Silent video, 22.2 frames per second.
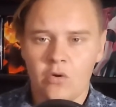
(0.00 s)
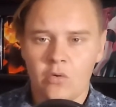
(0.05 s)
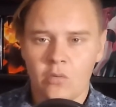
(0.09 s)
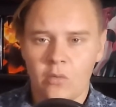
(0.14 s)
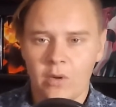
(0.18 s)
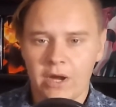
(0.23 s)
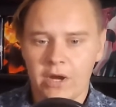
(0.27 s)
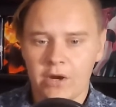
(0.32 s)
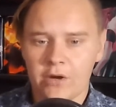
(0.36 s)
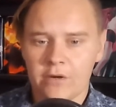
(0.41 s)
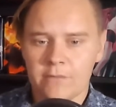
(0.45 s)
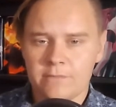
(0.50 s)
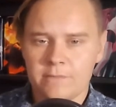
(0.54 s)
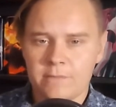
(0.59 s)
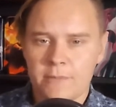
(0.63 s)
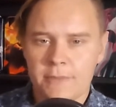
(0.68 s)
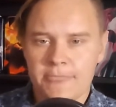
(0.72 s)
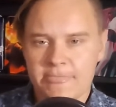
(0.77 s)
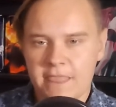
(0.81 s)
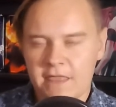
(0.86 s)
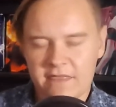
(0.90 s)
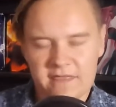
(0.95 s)
where
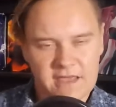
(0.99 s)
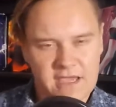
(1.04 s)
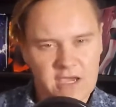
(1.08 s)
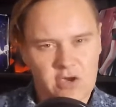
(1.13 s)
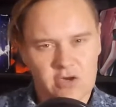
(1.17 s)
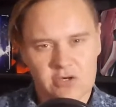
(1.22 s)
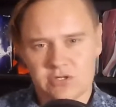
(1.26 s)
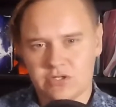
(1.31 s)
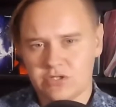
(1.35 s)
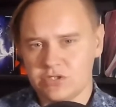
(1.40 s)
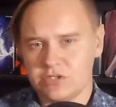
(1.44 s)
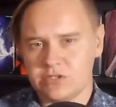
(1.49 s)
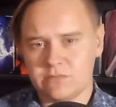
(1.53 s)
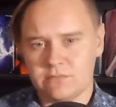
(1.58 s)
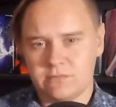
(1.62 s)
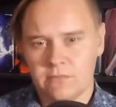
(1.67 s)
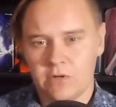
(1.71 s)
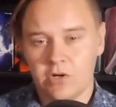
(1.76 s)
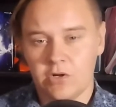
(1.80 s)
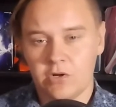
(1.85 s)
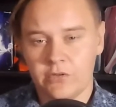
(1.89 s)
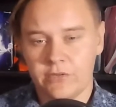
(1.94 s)
the characters
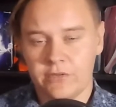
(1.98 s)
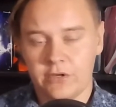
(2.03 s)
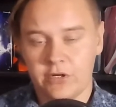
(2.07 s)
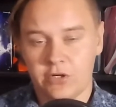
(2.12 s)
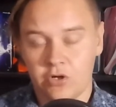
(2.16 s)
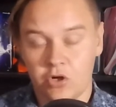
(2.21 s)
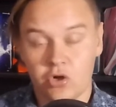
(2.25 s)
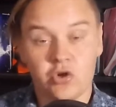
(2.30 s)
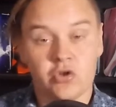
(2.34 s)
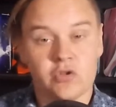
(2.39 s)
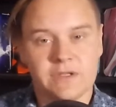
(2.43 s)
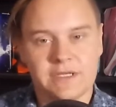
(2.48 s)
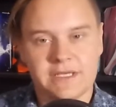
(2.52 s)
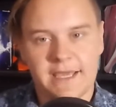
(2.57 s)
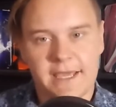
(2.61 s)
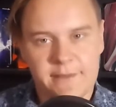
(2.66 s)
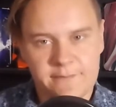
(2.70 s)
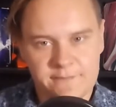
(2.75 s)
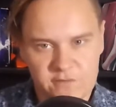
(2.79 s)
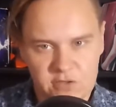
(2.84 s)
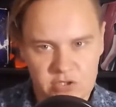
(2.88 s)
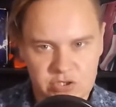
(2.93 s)
are their early
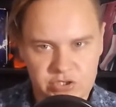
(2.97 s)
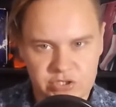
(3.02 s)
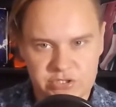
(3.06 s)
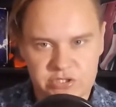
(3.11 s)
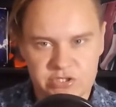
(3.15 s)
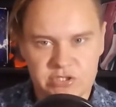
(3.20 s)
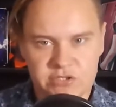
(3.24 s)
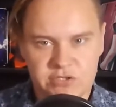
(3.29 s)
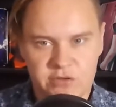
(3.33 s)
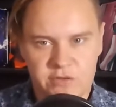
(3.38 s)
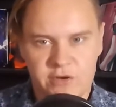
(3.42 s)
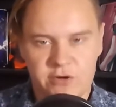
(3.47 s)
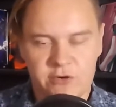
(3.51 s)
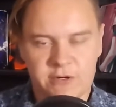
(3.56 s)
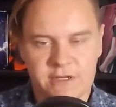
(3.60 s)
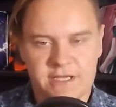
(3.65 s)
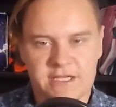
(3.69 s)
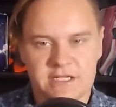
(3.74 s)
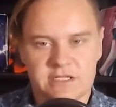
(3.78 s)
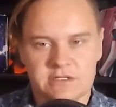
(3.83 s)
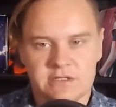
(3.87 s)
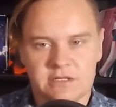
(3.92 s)
game versions, so they don't
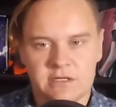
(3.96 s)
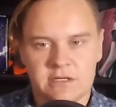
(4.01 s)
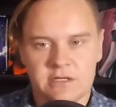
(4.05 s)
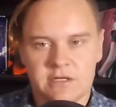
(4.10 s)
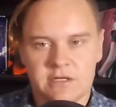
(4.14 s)
get,